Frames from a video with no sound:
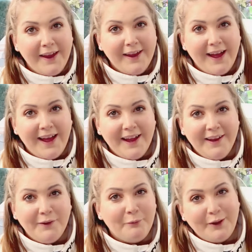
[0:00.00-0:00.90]
Hi
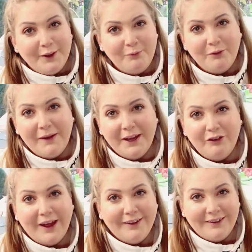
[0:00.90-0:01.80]
guys, welcome to
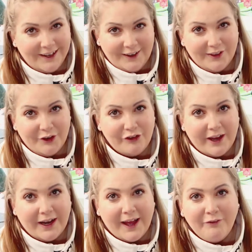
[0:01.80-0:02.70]
my channel, It's The
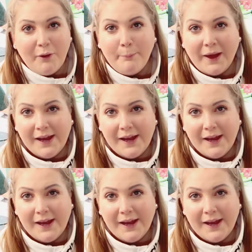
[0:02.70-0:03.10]
J Life.